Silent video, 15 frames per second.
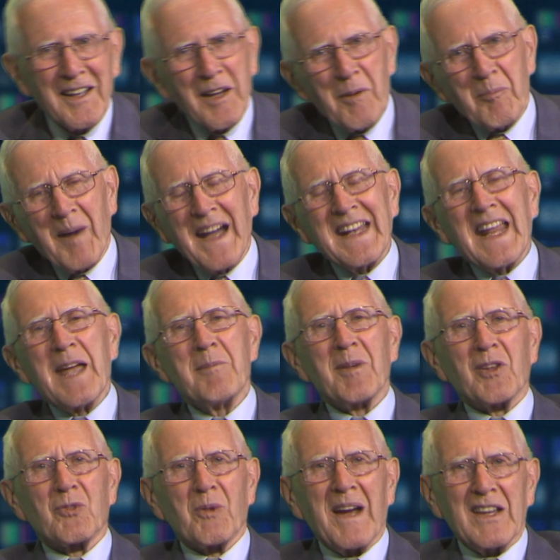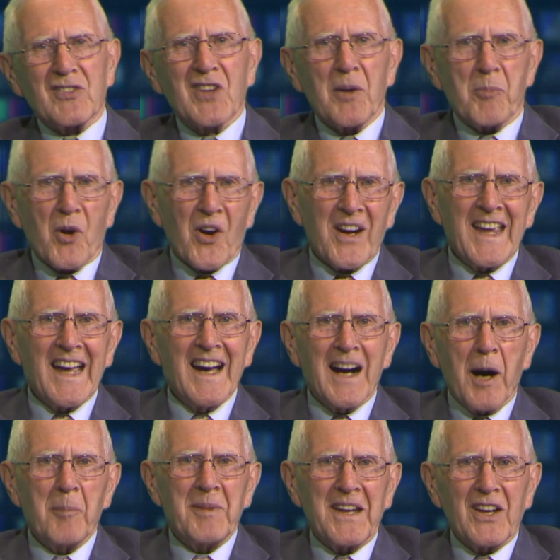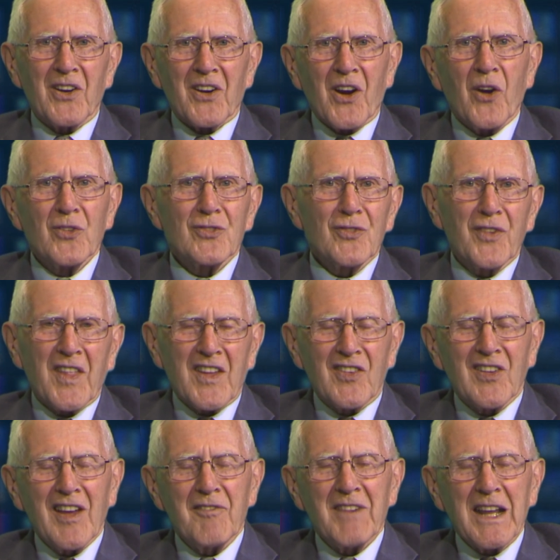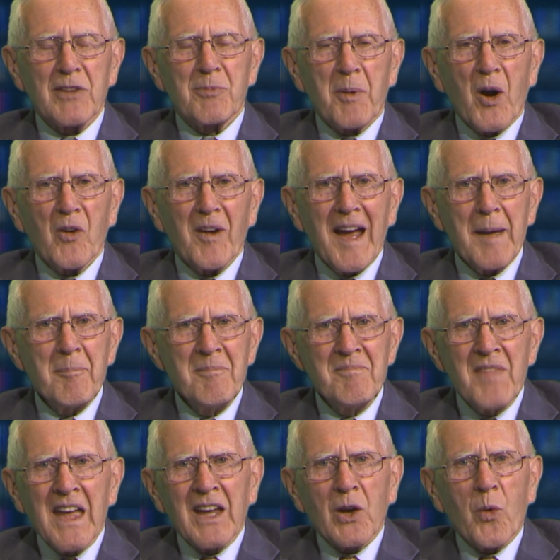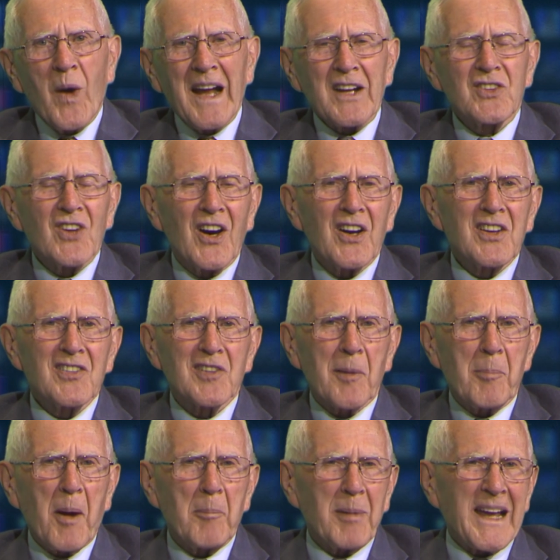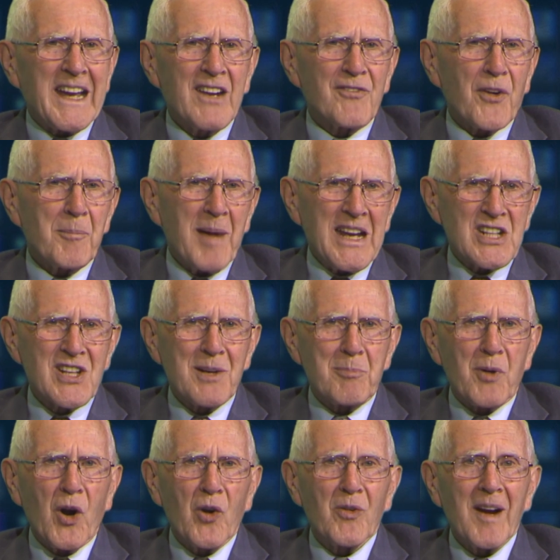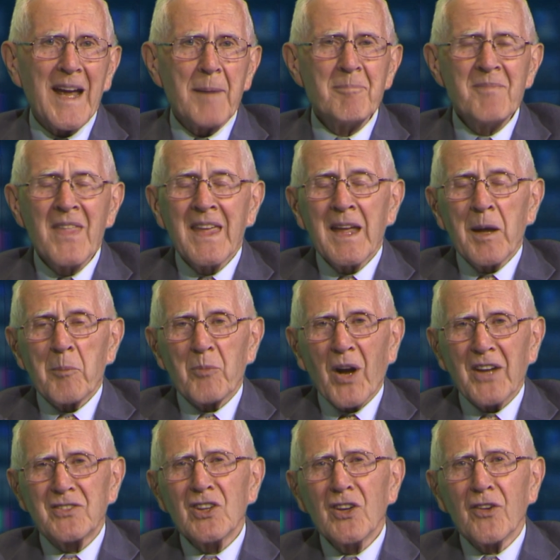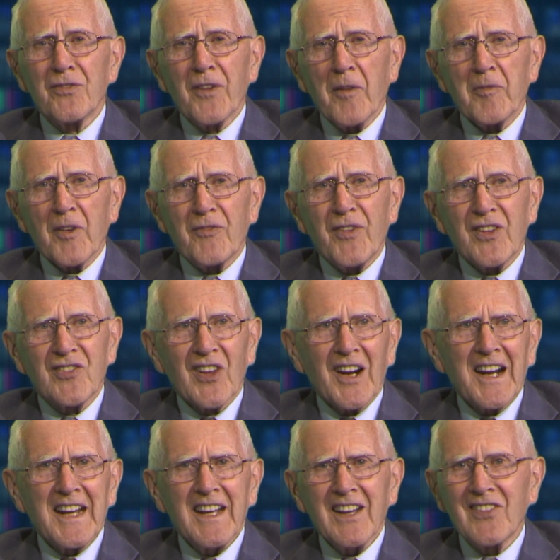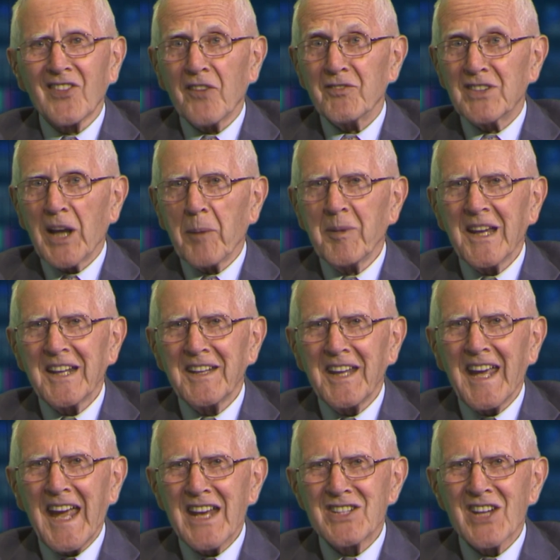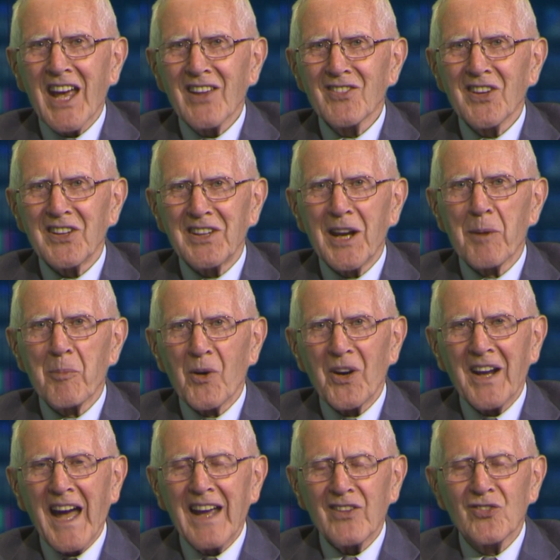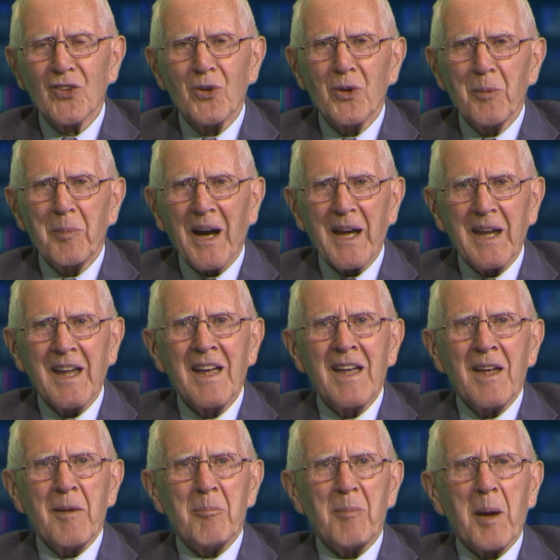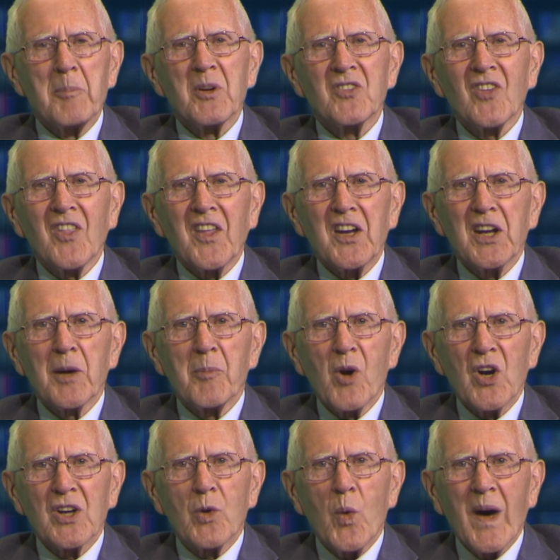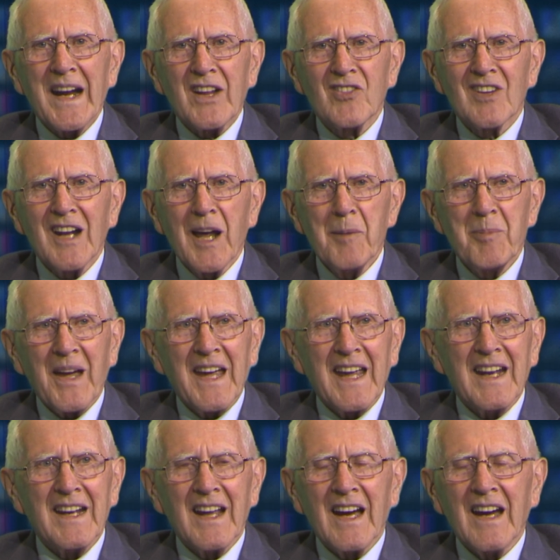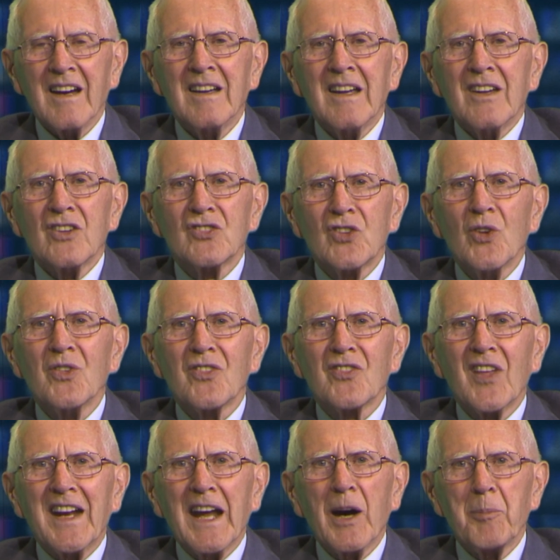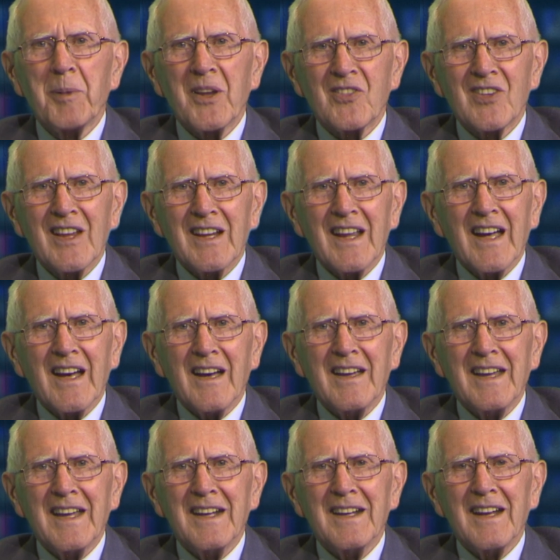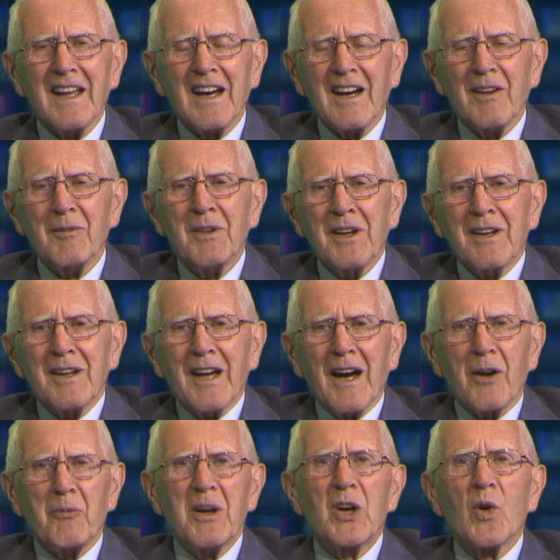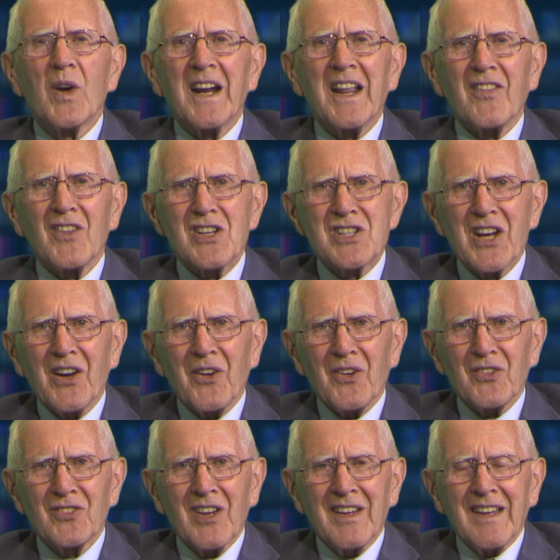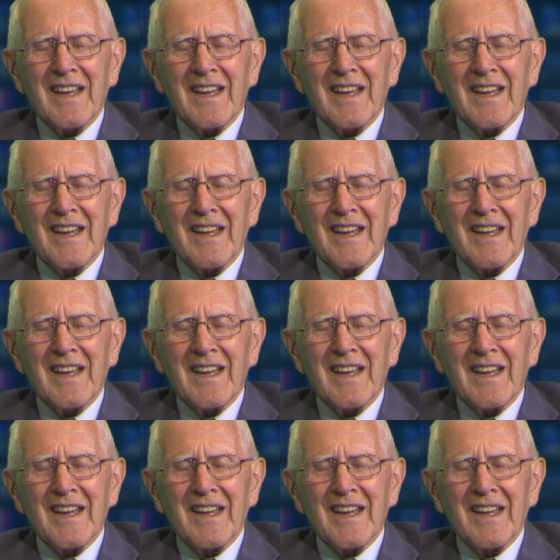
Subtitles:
My name is Ray Scaboria. I'll be your host for this evening's program. KiwaniTalk is a public information program brought to you from the facilities of WDHS at Dearborn High School by members of the Dearborn Kiwanis Club and students that help us in recording the shows.